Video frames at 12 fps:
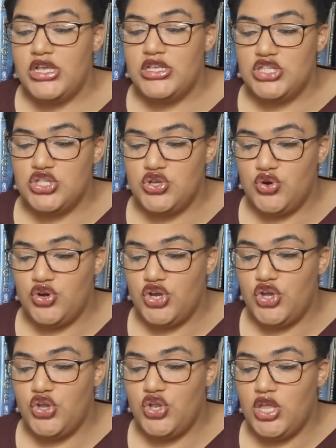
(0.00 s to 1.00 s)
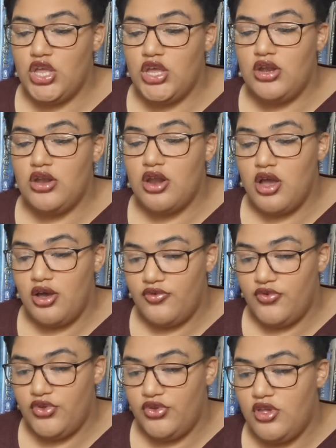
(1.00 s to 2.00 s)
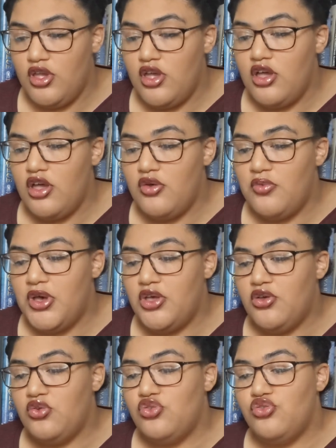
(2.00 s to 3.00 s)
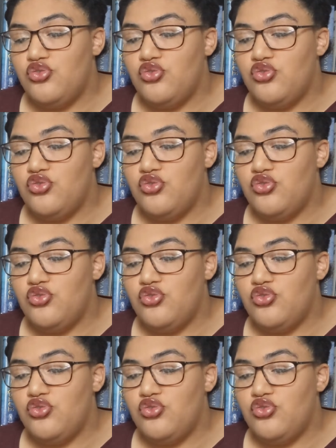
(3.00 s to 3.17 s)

historical novel about